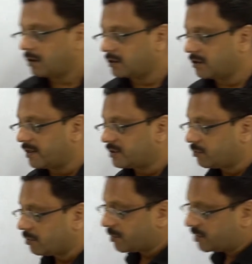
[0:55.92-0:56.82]
Otherwise you
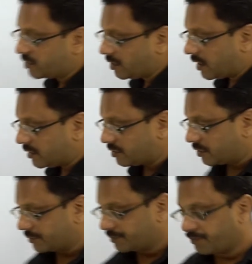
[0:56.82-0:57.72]
will miss the answer.
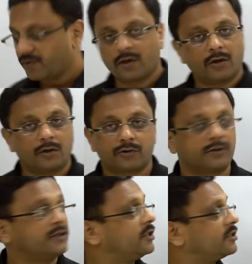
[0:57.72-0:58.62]
So
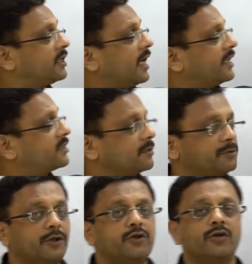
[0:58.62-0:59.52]
this is a direct
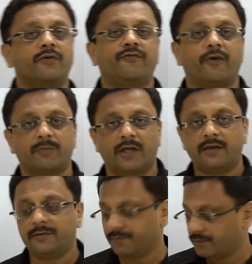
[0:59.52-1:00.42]
substitution of formula.
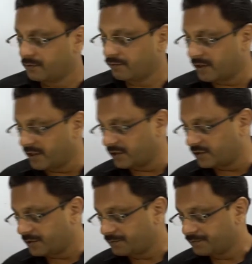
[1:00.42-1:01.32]
Very easy.